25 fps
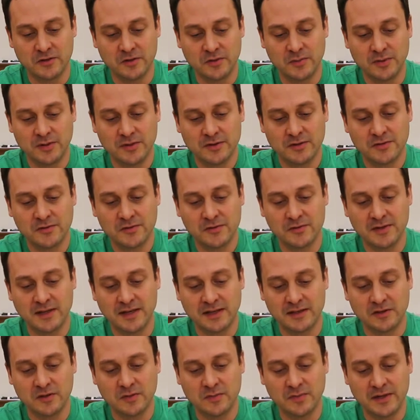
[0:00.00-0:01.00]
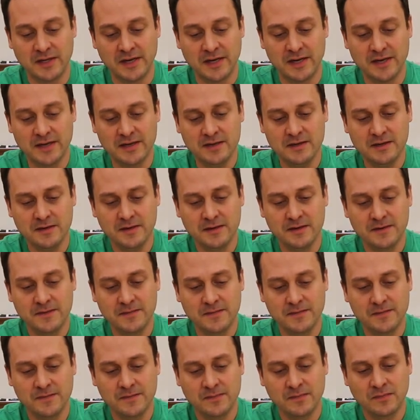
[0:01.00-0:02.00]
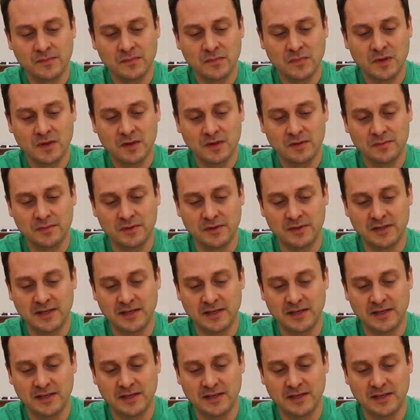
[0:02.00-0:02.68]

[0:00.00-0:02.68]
loop through that loop again, put